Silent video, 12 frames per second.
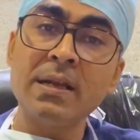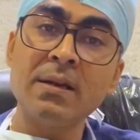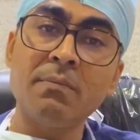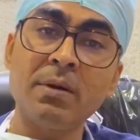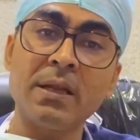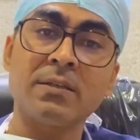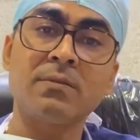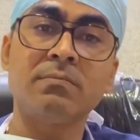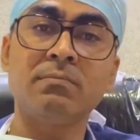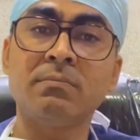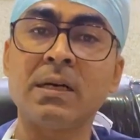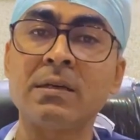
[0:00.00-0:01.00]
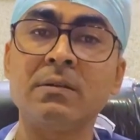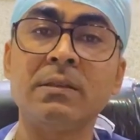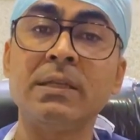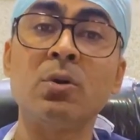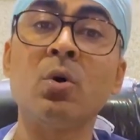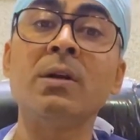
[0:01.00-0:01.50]
in a brace, but
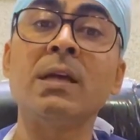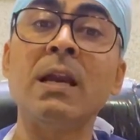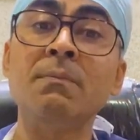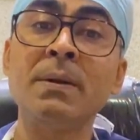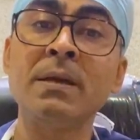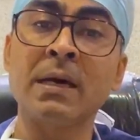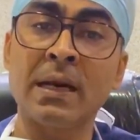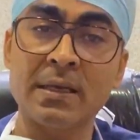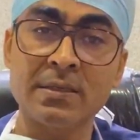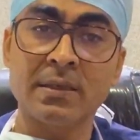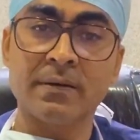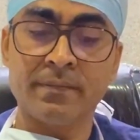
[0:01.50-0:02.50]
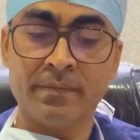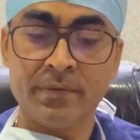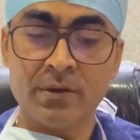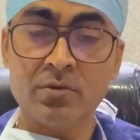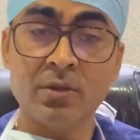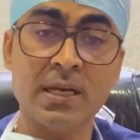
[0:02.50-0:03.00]
they don't help in correction.
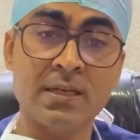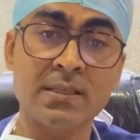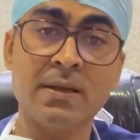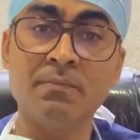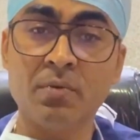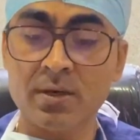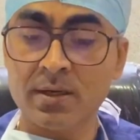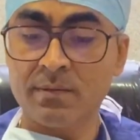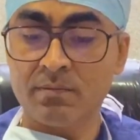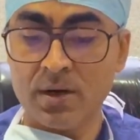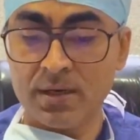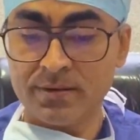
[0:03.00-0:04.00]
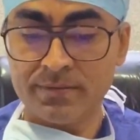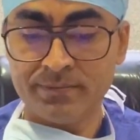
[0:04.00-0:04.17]
So that's an important point.